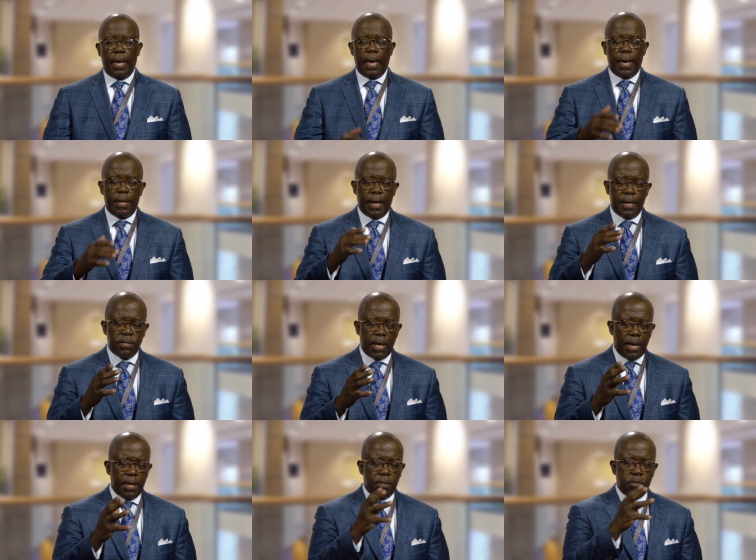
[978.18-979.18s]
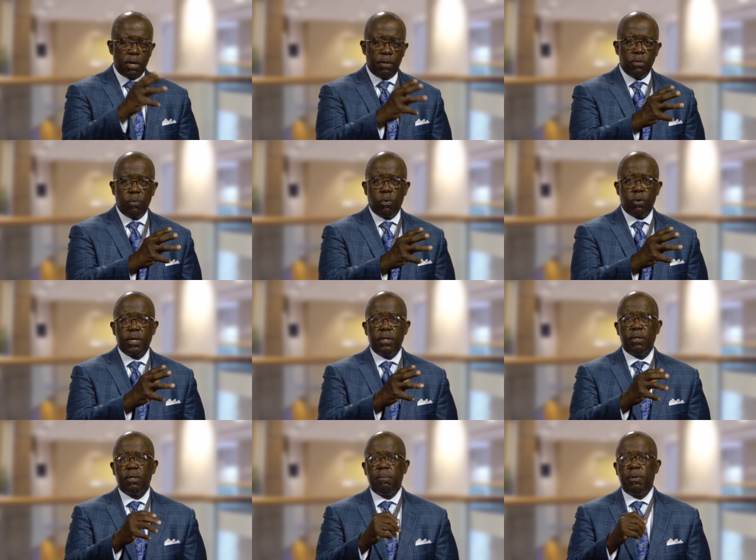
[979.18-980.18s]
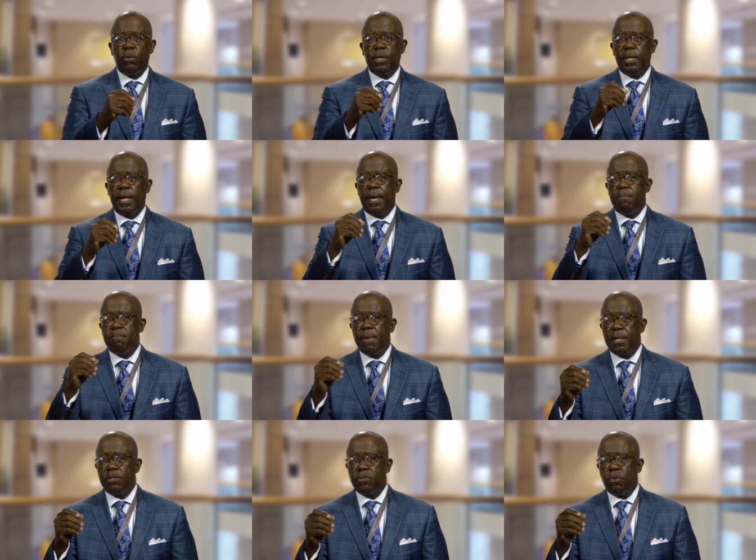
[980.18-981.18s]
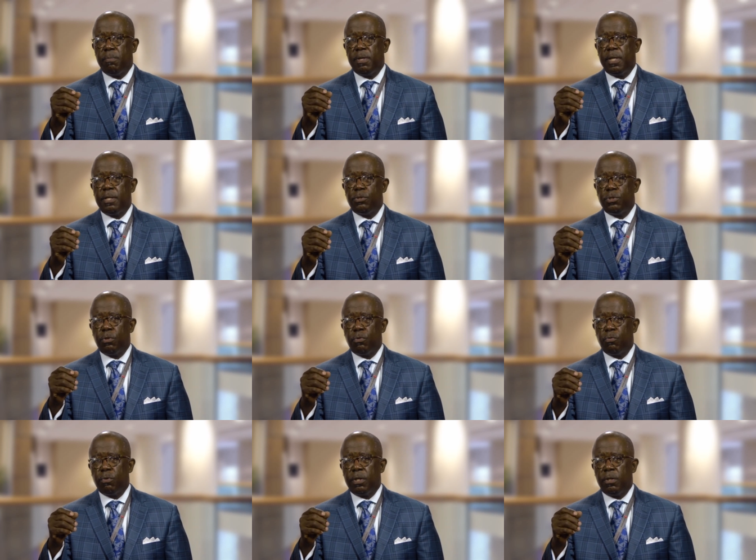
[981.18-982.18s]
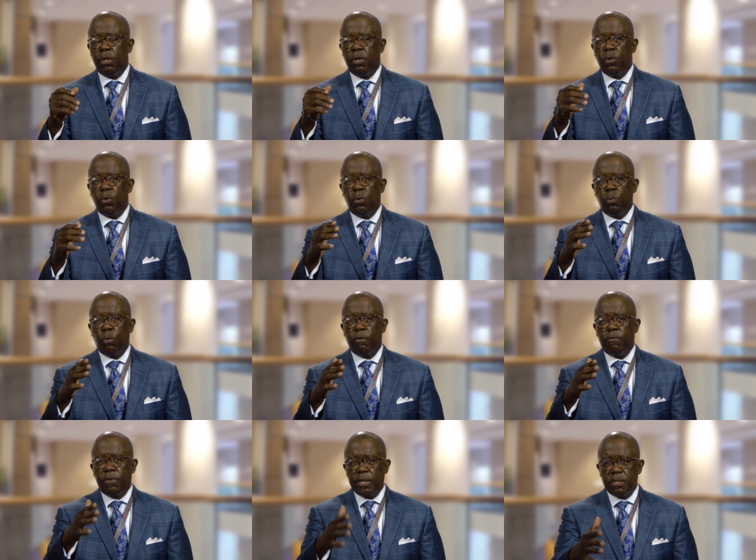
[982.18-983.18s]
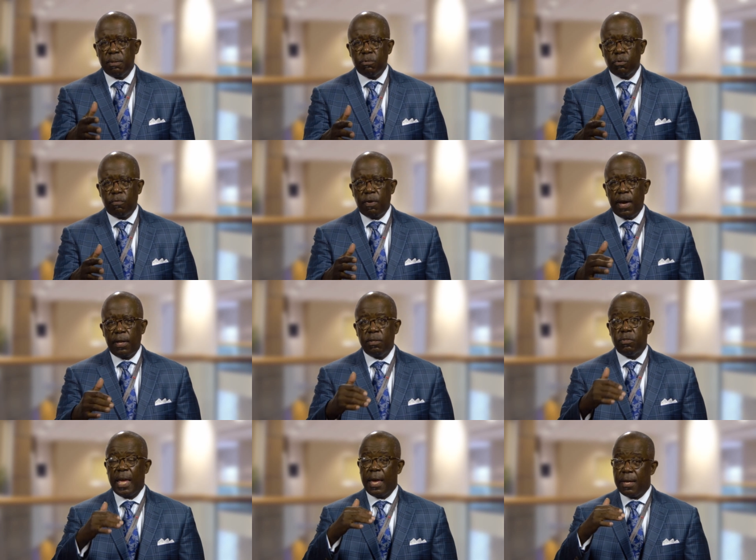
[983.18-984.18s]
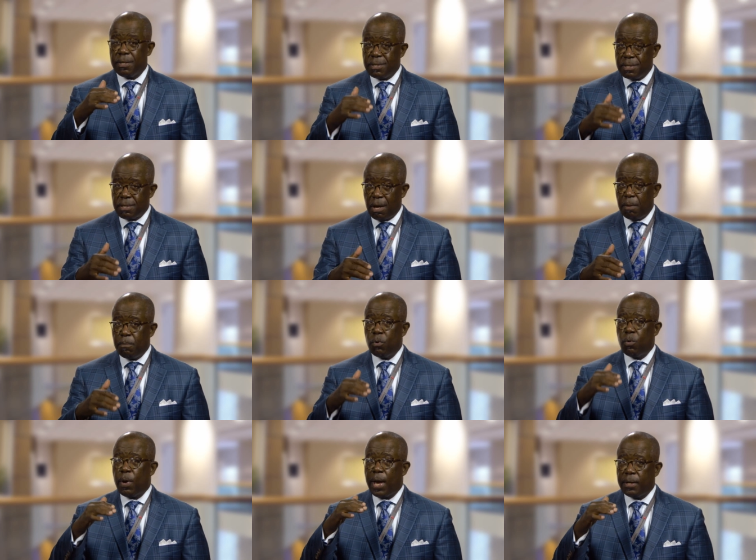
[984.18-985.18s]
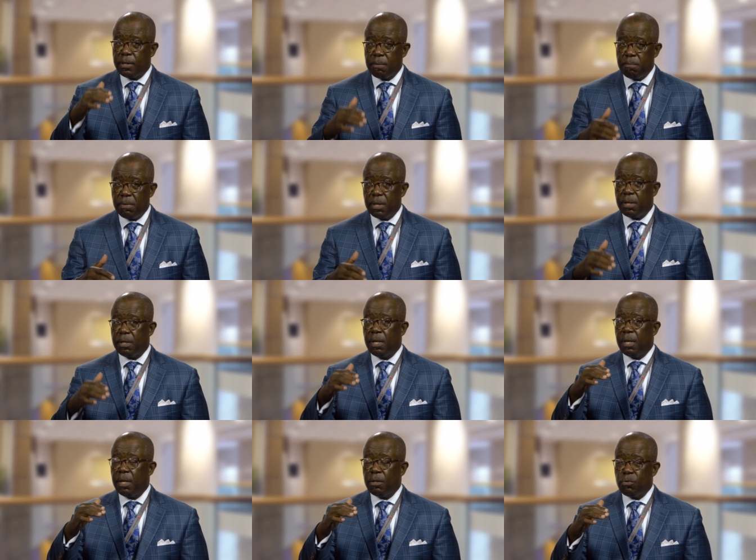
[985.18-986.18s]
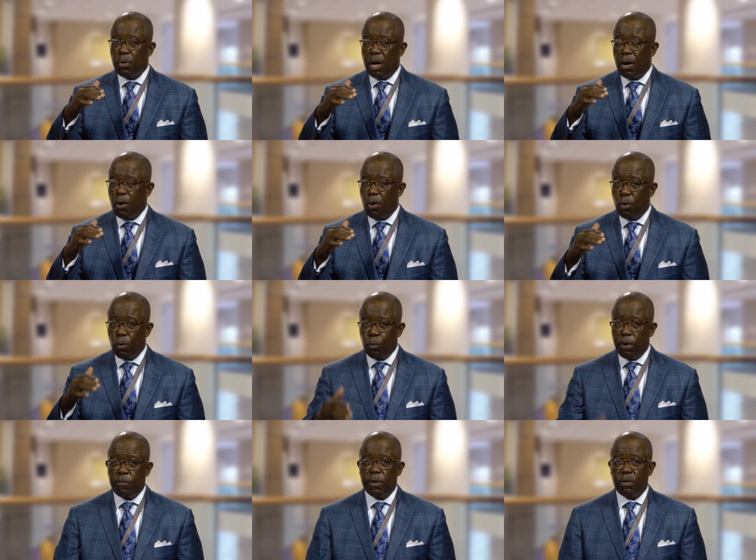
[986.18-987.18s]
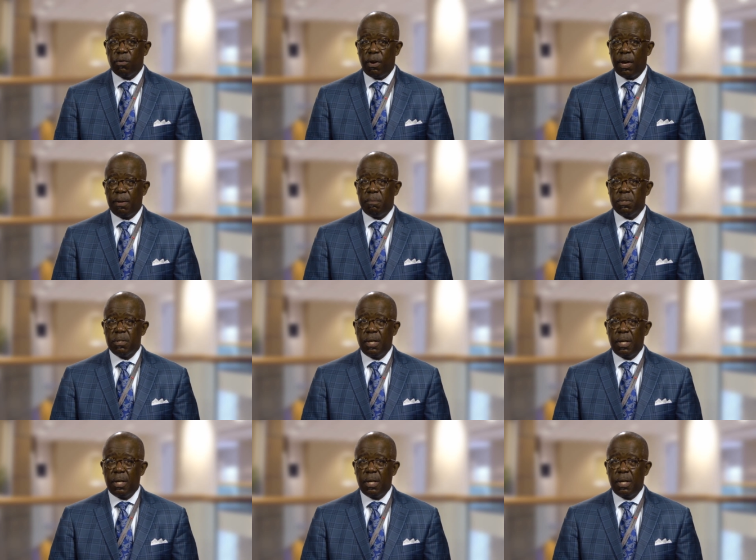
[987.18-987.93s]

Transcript: And as I had done the work in the community and met so many children who were victims of violence and some who had committed uh, horrific crimes,